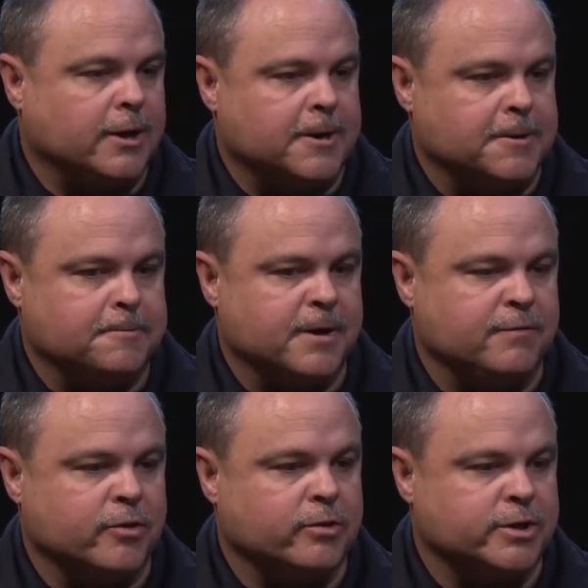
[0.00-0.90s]
Uh,
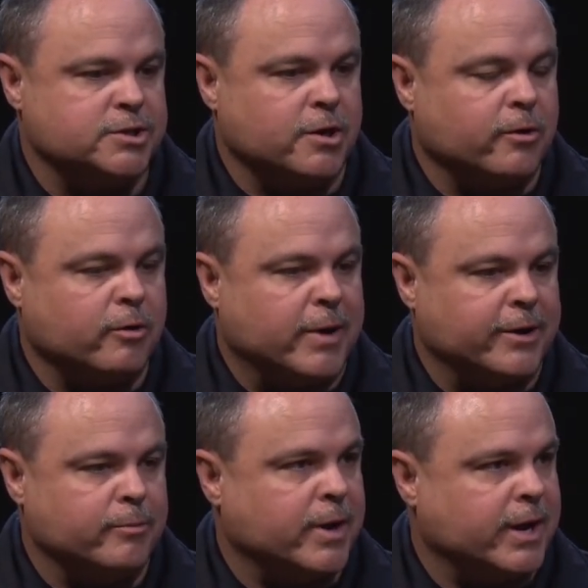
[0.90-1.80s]
if you're concerned about
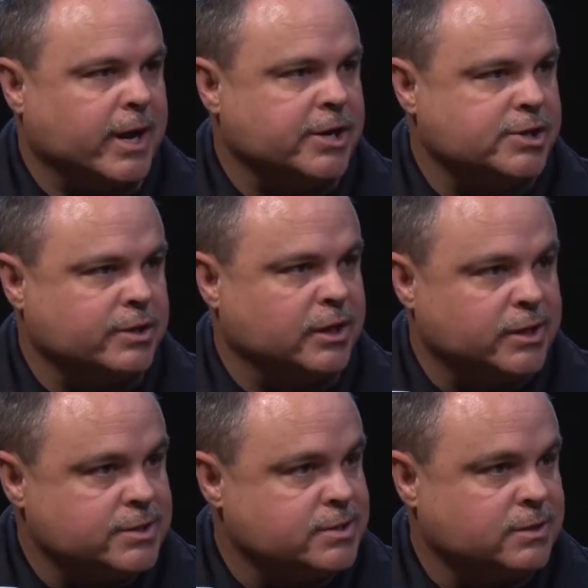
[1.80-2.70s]
your medication
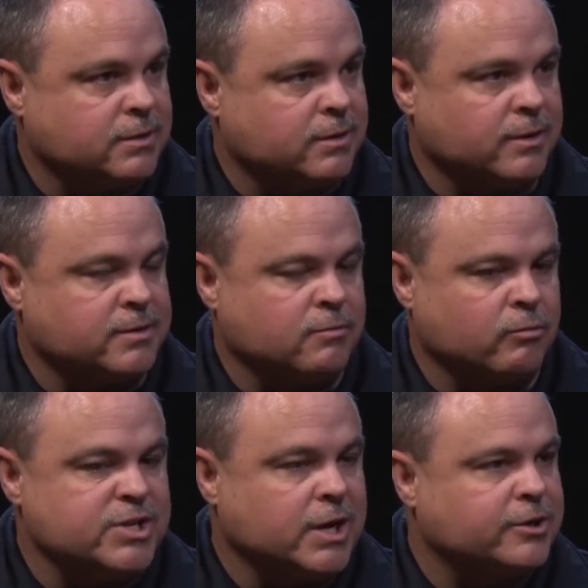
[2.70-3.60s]
list,
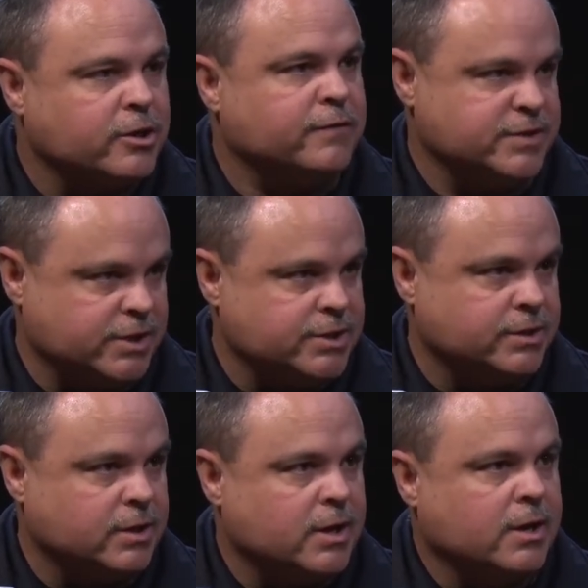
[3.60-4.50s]
reach out to your
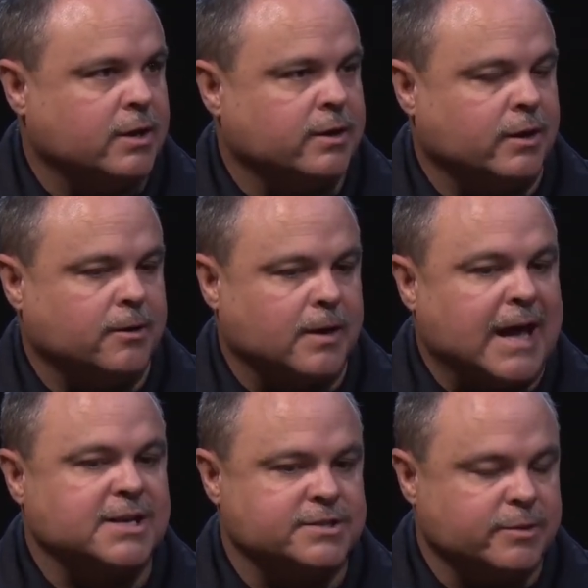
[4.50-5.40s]
physician. Uh,
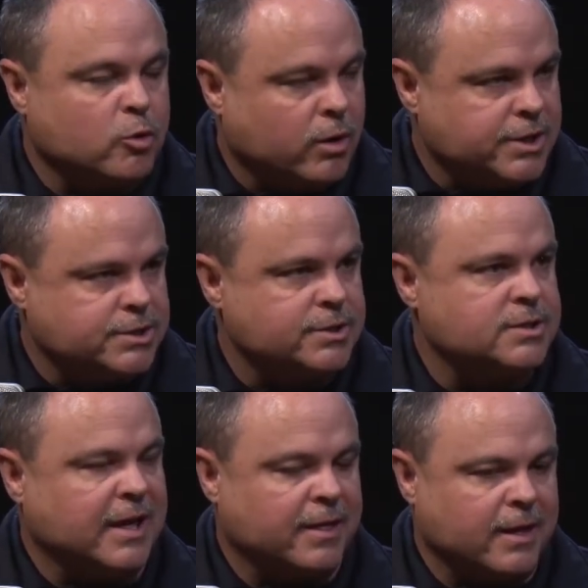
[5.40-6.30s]
ask them questions.
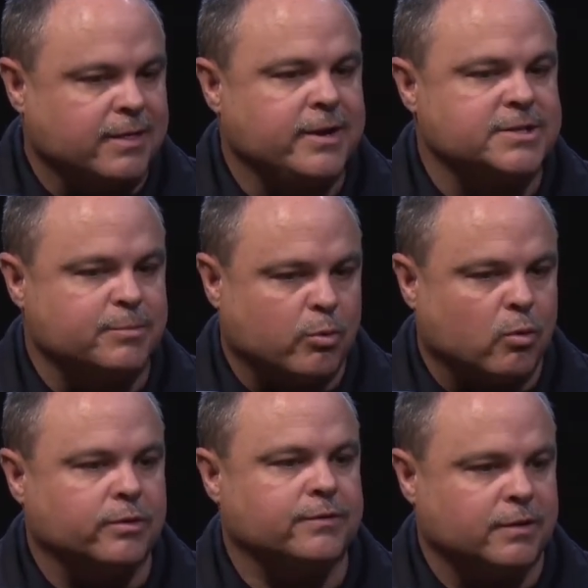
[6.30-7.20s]
I, I, think it's
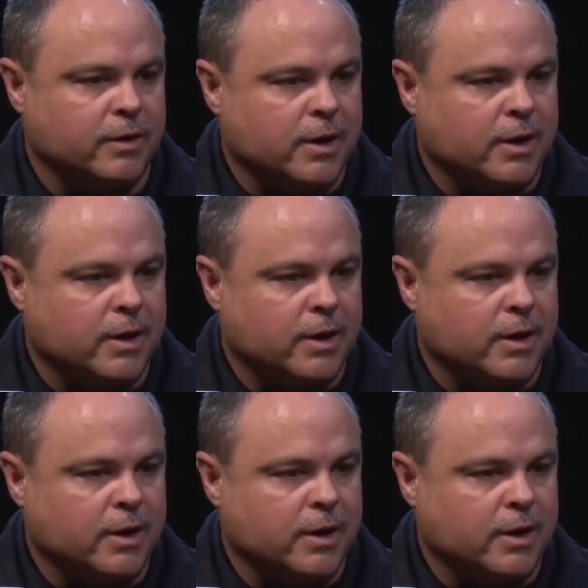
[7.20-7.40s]
important to,